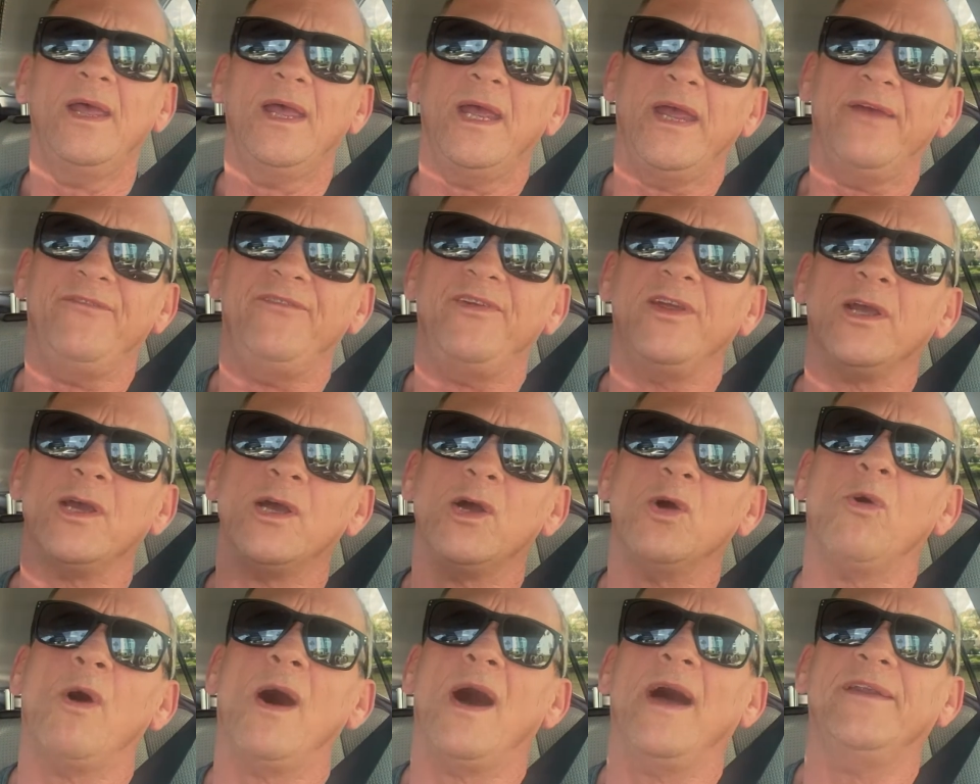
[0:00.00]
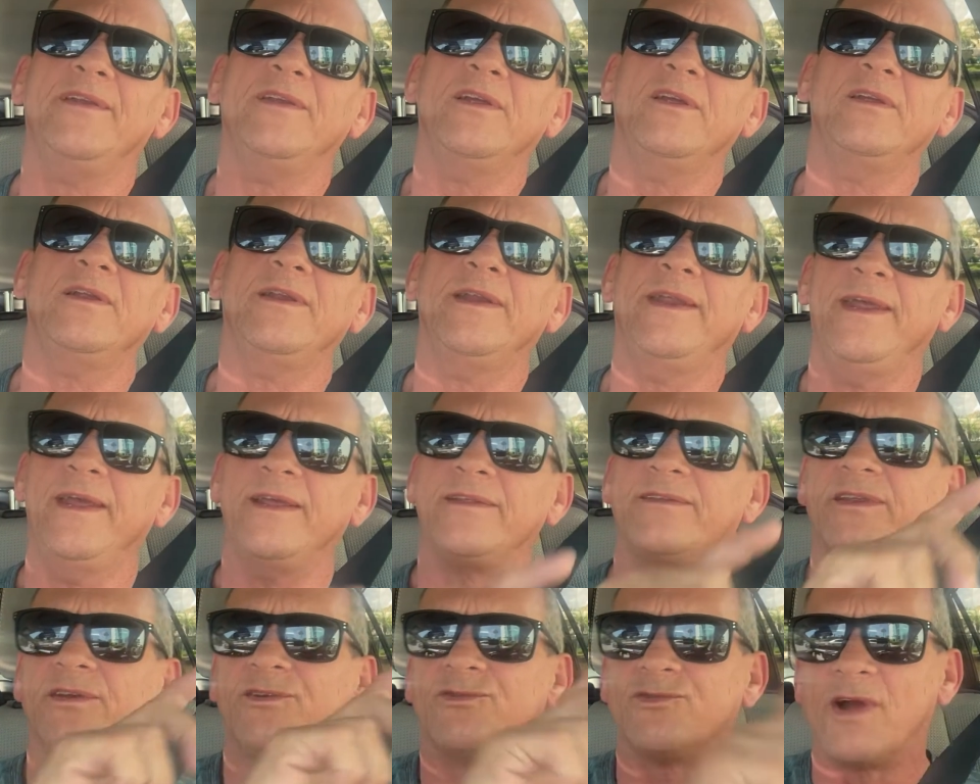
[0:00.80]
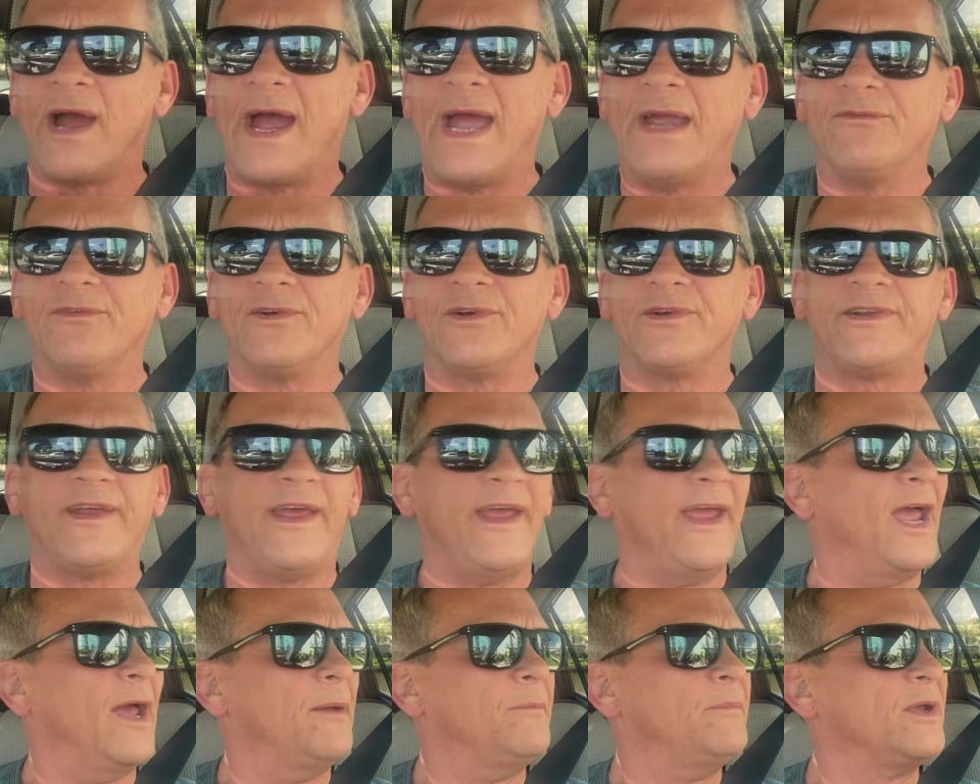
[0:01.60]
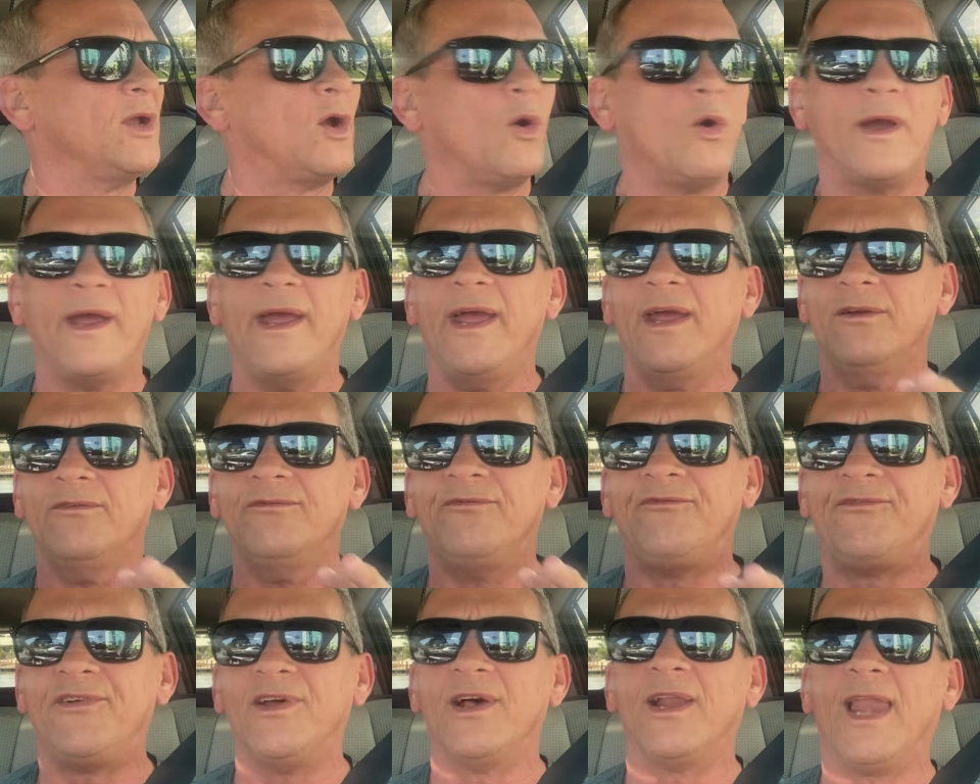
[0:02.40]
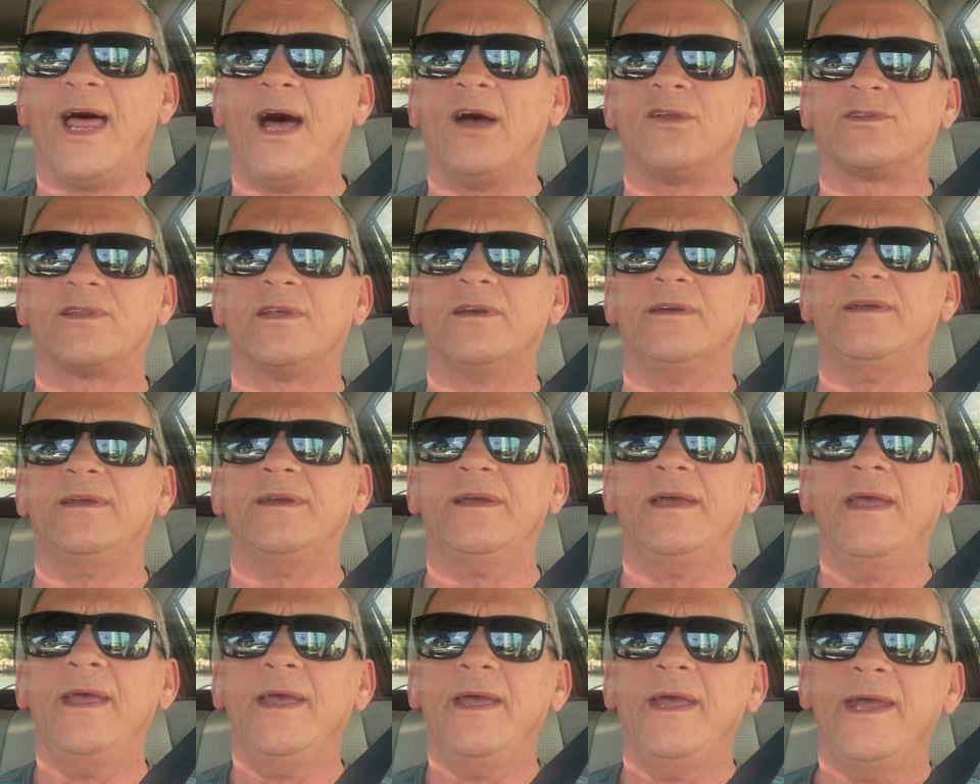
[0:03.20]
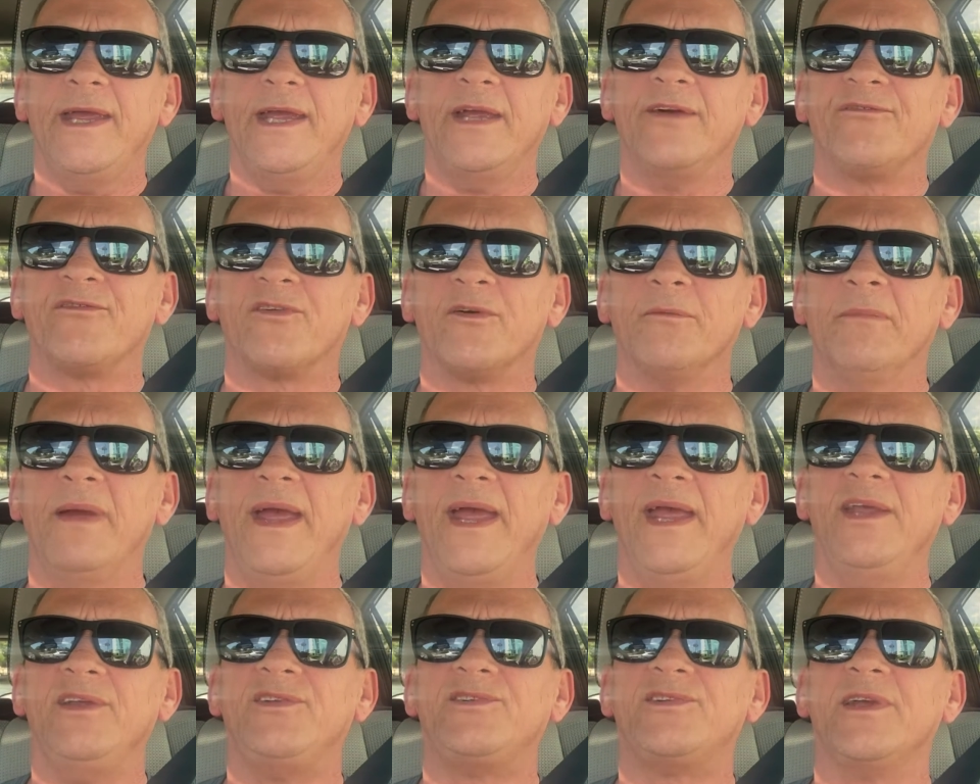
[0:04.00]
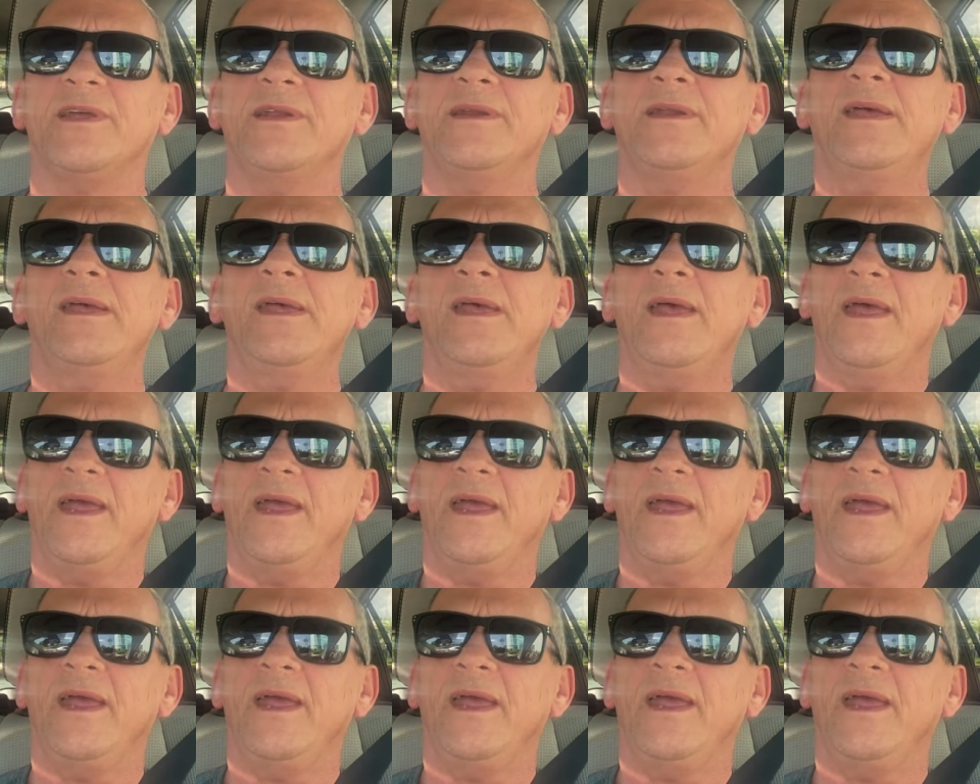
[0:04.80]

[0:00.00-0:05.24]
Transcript: If you can go on there and hit the driver tab and go ahead and fill out the information.